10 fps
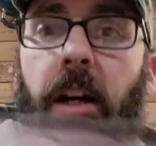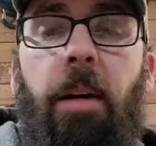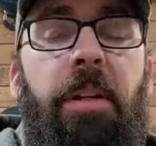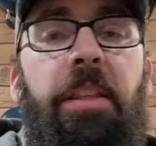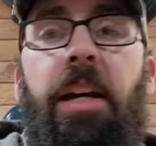I
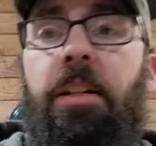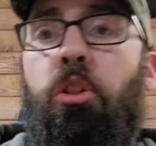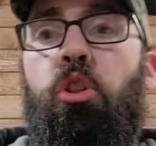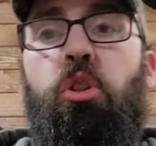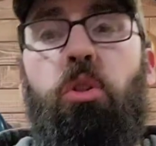mean, that's
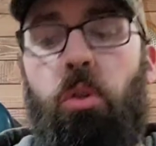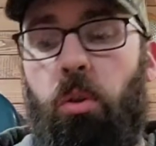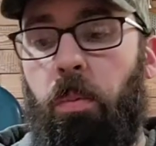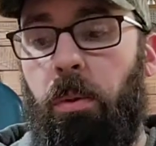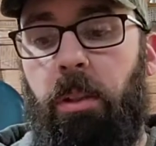
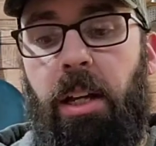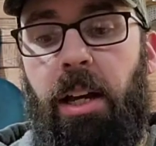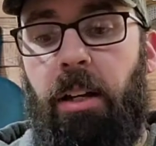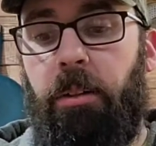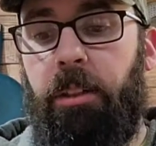super
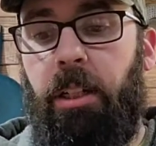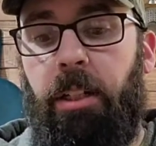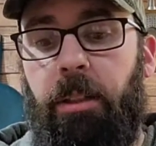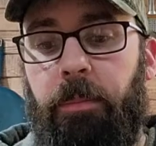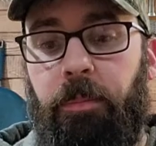loud.
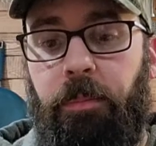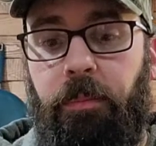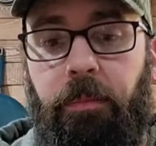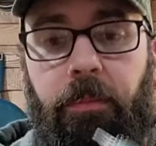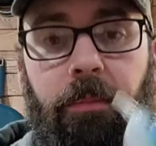
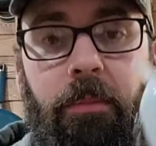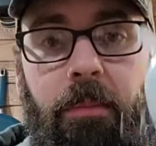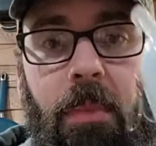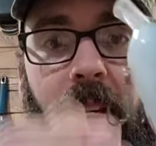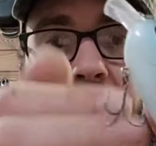
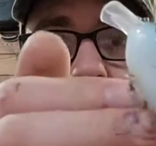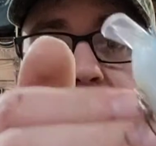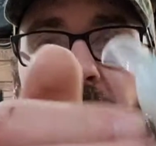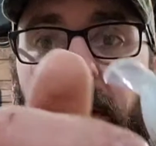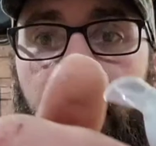I do
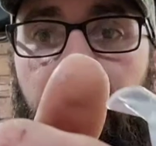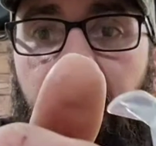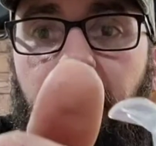have a